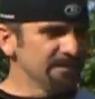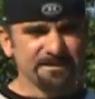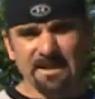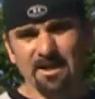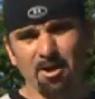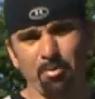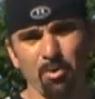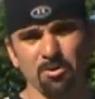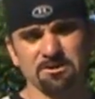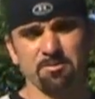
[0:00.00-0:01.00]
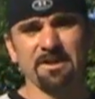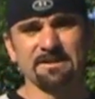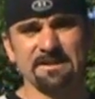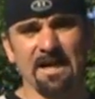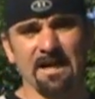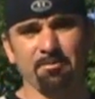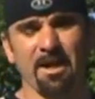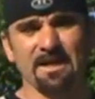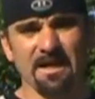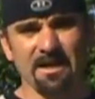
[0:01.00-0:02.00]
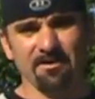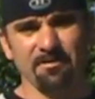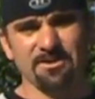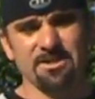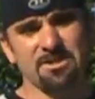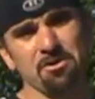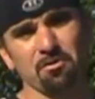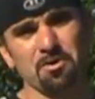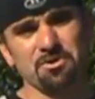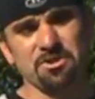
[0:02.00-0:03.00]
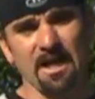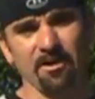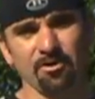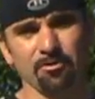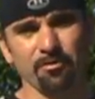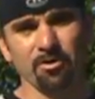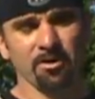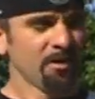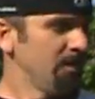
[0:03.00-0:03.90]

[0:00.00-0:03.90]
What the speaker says: This stakeout pole has been designed by kayak fishing guru Chad Hoover.